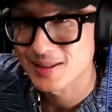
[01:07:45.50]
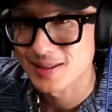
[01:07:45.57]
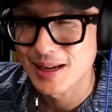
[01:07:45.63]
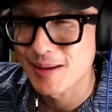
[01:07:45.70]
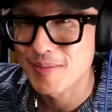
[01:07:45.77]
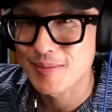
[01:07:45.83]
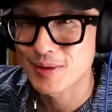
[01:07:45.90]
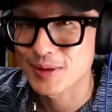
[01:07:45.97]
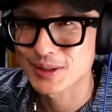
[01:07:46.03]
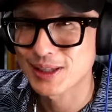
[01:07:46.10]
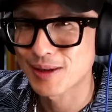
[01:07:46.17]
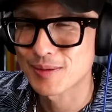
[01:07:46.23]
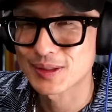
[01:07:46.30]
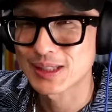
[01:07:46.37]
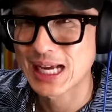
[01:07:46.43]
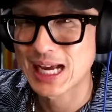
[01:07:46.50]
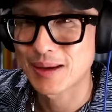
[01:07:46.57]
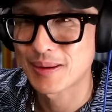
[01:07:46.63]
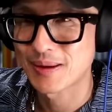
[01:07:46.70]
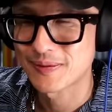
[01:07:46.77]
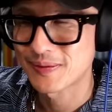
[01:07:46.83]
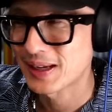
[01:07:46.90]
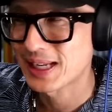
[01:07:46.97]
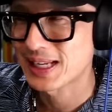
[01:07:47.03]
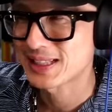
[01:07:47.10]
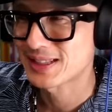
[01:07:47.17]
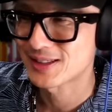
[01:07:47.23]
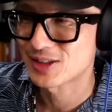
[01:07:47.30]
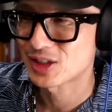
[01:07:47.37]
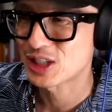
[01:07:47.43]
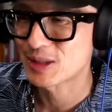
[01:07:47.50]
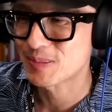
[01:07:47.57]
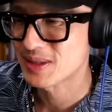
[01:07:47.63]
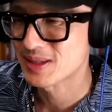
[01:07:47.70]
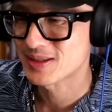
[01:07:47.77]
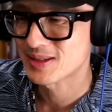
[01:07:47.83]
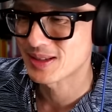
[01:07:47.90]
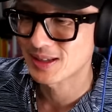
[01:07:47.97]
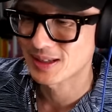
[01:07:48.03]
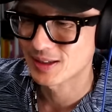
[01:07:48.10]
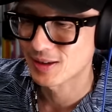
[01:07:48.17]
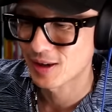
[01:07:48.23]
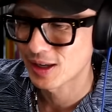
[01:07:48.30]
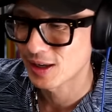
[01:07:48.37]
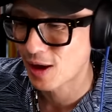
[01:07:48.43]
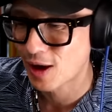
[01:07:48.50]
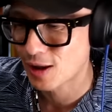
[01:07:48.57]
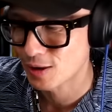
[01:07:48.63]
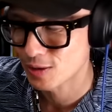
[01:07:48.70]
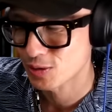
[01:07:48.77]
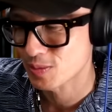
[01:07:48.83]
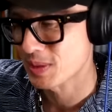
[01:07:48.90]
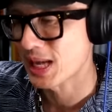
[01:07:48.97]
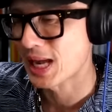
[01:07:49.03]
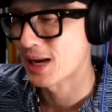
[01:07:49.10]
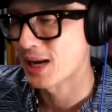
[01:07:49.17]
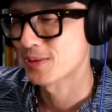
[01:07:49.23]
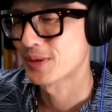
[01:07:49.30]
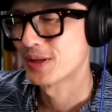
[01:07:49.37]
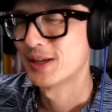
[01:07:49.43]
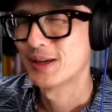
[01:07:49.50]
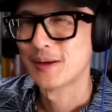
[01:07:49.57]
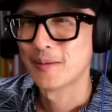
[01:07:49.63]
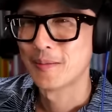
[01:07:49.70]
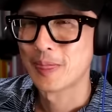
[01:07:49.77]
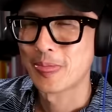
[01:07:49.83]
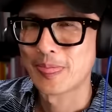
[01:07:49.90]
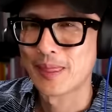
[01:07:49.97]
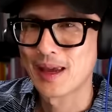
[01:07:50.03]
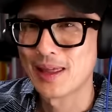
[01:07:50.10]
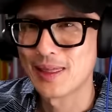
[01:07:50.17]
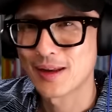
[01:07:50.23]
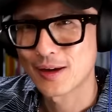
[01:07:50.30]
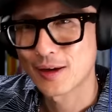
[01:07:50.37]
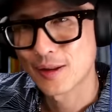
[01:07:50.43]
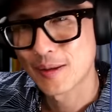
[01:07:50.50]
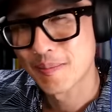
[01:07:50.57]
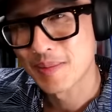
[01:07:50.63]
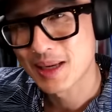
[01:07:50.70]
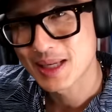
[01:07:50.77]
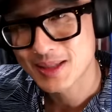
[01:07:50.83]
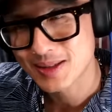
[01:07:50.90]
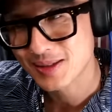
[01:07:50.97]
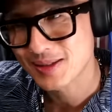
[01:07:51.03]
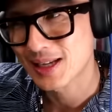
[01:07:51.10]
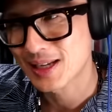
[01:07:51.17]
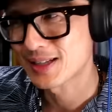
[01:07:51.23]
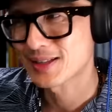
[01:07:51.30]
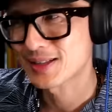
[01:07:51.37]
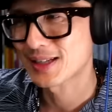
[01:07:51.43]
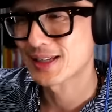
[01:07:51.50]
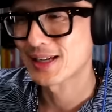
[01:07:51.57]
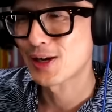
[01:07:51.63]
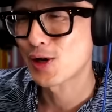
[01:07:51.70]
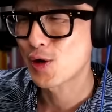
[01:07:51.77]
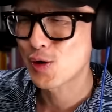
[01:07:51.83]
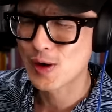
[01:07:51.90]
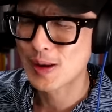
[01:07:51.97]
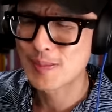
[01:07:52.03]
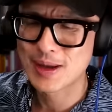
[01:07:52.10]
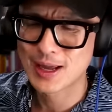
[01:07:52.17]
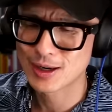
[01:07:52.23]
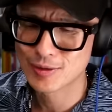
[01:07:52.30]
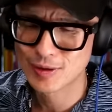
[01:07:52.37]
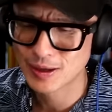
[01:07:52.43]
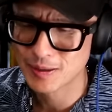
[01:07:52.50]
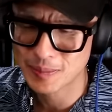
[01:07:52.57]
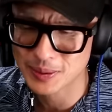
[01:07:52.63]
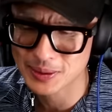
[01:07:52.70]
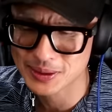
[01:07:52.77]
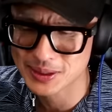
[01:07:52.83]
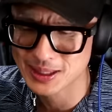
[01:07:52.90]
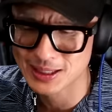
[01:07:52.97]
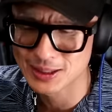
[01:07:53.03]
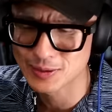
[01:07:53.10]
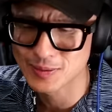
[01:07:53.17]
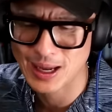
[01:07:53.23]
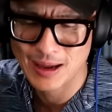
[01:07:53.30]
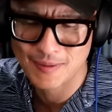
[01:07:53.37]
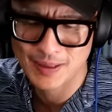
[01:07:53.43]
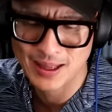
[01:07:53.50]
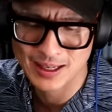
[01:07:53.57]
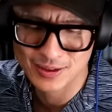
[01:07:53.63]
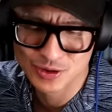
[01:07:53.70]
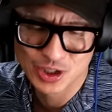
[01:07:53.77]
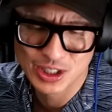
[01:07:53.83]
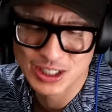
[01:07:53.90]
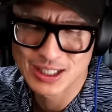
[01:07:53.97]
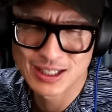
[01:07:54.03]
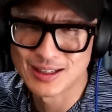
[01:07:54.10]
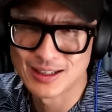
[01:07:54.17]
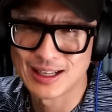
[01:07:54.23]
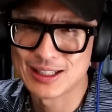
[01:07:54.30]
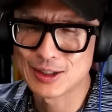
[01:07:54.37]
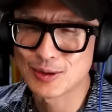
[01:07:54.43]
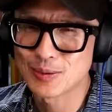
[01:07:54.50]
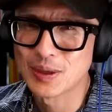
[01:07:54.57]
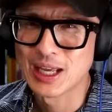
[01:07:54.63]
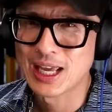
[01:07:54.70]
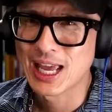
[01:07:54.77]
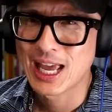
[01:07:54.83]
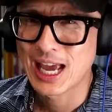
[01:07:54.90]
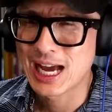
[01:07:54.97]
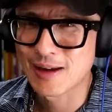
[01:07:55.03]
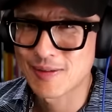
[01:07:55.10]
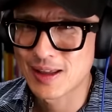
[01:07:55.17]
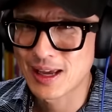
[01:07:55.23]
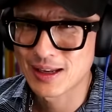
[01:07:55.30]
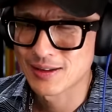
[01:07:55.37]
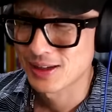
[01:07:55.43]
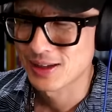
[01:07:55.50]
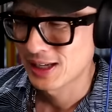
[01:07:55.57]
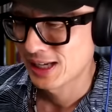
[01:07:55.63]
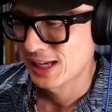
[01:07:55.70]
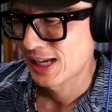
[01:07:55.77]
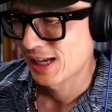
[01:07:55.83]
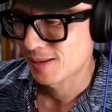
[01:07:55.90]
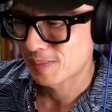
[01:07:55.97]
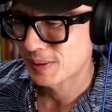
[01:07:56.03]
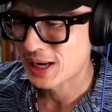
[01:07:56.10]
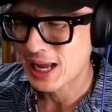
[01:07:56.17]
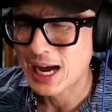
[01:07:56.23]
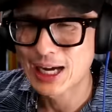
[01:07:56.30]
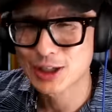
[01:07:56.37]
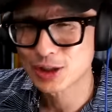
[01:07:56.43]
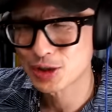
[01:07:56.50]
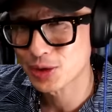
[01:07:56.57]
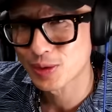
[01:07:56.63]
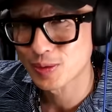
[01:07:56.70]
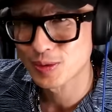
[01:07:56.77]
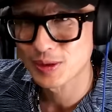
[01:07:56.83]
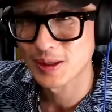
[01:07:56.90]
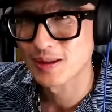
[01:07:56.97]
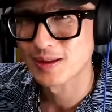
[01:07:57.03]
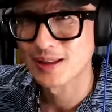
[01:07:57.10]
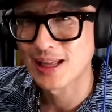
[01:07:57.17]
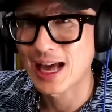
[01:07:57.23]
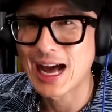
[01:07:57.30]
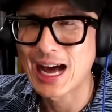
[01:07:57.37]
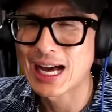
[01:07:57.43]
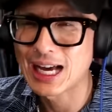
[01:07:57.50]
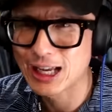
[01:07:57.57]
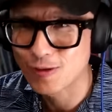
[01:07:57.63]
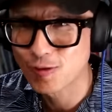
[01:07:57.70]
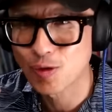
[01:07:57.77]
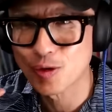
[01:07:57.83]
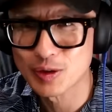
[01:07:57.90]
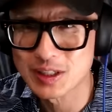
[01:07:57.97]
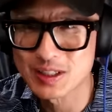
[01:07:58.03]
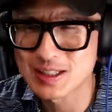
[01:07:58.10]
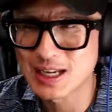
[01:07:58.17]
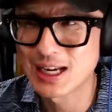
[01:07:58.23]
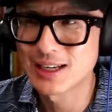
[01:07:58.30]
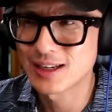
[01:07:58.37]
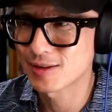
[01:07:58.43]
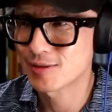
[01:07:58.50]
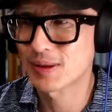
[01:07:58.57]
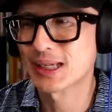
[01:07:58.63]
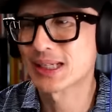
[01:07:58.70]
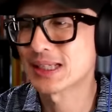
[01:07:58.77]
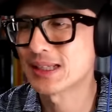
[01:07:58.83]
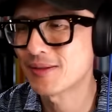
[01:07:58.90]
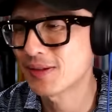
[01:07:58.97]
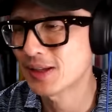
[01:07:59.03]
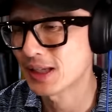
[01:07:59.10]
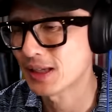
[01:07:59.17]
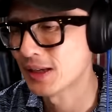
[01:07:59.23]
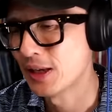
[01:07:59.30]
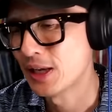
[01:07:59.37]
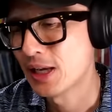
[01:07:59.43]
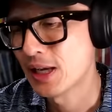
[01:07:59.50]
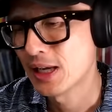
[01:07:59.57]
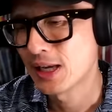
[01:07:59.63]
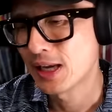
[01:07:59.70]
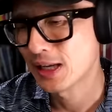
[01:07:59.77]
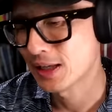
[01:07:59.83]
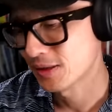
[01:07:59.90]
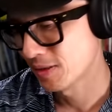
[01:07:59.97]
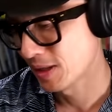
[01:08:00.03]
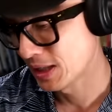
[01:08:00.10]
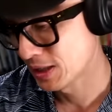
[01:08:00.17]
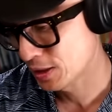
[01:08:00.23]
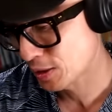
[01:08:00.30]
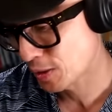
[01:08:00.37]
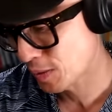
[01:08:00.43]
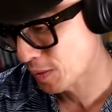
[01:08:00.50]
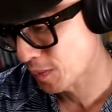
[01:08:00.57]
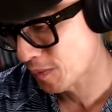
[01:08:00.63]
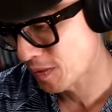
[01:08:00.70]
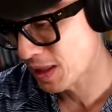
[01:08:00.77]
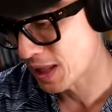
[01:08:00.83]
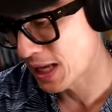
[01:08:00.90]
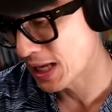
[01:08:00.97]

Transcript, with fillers: numbers i don't want to talk about finance it cheapens it it, it hollows me out and then on the business side, it's like, oh, I'm not a creative person. I don't have that gene. I don't have that panache or the the eye for design and creativity and and so they